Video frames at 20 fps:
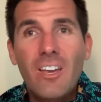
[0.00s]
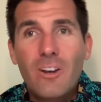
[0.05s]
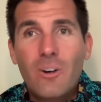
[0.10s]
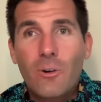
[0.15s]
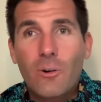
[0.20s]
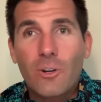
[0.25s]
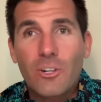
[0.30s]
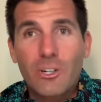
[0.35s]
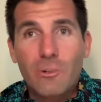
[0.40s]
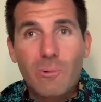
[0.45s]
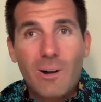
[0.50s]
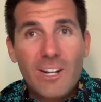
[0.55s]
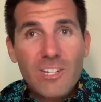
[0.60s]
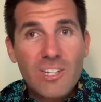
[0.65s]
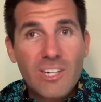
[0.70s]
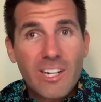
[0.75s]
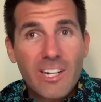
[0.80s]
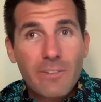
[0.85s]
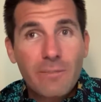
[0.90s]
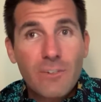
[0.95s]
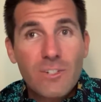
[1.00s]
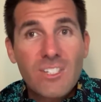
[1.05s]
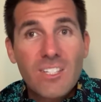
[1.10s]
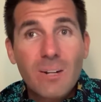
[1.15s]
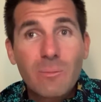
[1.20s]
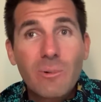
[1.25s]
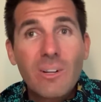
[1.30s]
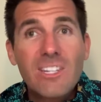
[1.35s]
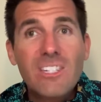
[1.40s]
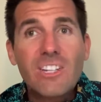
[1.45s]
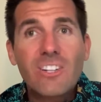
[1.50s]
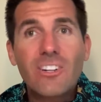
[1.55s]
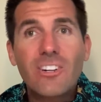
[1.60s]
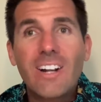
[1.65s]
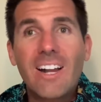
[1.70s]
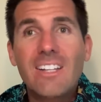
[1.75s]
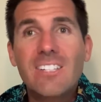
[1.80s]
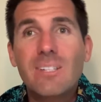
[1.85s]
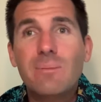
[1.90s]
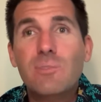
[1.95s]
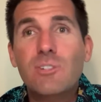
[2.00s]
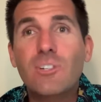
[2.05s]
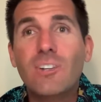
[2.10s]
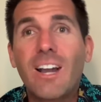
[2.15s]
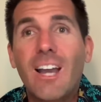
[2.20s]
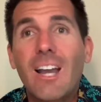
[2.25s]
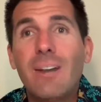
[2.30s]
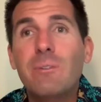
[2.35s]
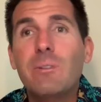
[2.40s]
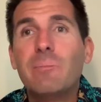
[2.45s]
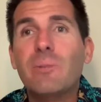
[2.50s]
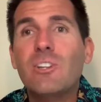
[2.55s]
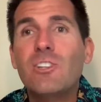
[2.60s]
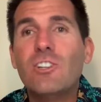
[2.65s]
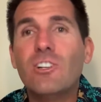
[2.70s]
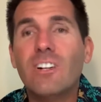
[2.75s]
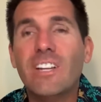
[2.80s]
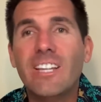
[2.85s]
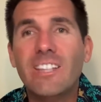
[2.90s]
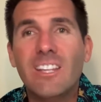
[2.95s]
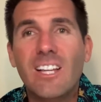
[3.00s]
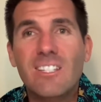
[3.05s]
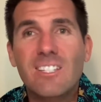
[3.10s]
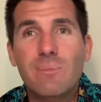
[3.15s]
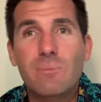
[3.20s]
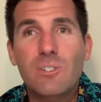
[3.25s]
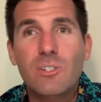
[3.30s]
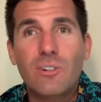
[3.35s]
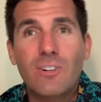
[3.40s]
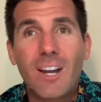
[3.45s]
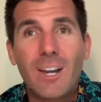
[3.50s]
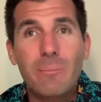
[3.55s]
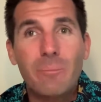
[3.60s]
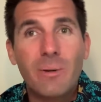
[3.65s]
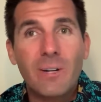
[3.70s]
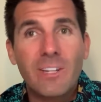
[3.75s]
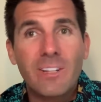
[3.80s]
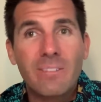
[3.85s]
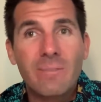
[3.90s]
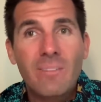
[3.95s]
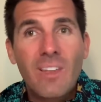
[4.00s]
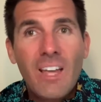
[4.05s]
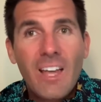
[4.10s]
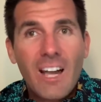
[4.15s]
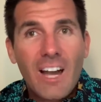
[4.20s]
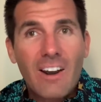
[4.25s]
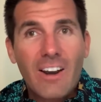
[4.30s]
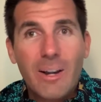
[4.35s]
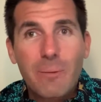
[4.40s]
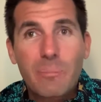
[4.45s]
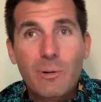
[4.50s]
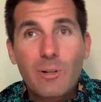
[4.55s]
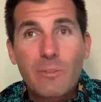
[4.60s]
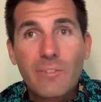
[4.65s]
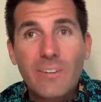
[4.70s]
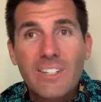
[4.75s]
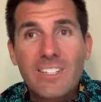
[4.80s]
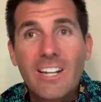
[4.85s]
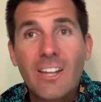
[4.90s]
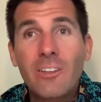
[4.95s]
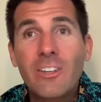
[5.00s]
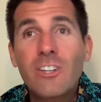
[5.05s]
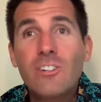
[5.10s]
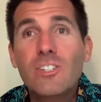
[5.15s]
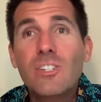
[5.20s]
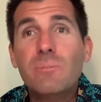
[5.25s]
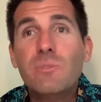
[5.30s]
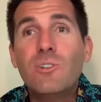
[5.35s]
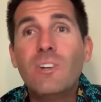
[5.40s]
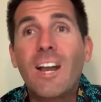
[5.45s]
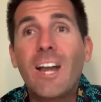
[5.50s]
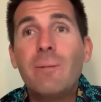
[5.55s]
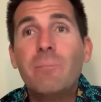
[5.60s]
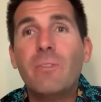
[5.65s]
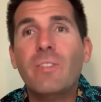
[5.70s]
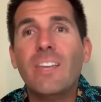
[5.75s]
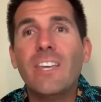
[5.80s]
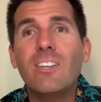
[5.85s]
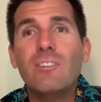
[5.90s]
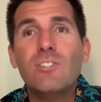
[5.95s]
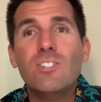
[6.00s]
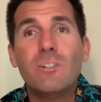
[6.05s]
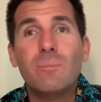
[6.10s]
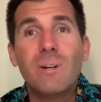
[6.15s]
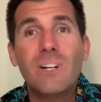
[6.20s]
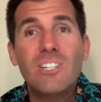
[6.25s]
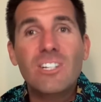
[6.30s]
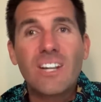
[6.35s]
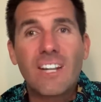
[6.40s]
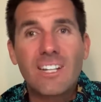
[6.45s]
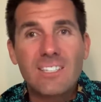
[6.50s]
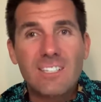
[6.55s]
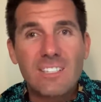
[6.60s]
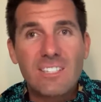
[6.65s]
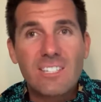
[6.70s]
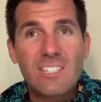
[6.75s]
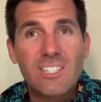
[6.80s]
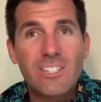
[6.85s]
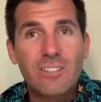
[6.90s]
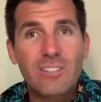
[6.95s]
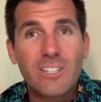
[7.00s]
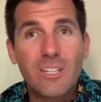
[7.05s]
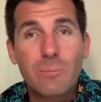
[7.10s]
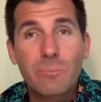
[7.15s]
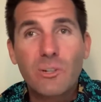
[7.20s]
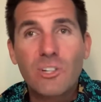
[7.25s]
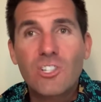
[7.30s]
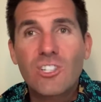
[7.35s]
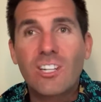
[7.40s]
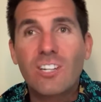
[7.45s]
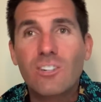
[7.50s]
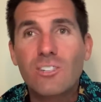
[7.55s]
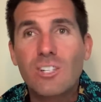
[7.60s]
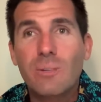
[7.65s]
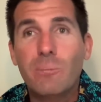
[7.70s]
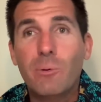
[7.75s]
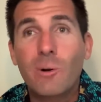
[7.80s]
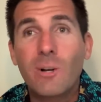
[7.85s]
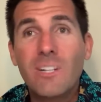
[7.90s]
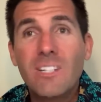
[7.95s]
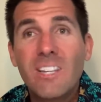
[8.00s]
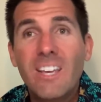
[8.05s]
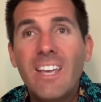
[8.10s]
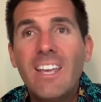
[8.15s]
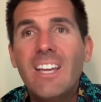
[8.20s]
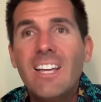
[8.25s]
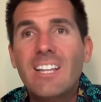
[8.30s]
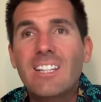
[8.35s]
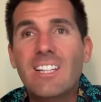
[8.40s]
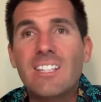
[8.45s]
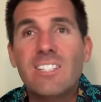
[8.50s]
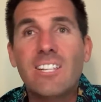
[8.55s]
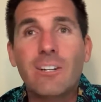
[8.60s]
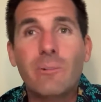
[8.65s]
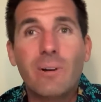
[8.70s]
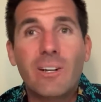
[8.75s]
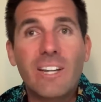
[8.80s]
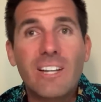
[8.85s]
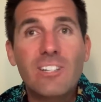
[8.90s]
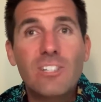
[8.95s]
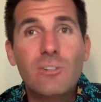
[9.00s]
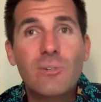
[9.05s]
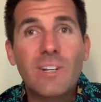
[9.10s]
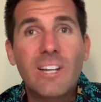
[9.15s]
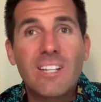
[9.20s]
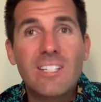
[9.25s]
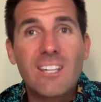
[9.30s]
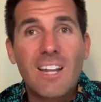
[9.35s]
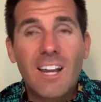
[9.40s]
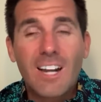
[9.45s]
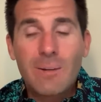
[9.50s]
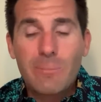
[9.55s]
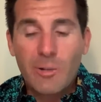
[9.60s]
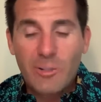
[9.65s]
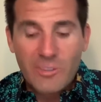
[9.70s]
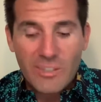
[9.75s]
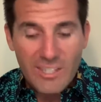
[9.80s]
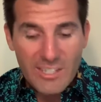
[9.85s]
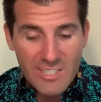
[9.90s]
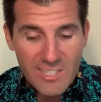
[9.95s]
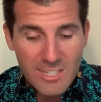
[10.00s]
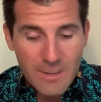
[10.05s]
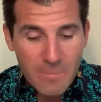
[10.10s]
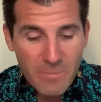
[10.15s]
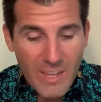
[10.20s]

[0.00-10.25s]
or you're watching and for some reason you're not subscribed, be sure to hit that subscribe button. All right, perfect. Now that you're subscribed, thank you so much. I sincerely appreciate your support. Let's get right into it and talk about this.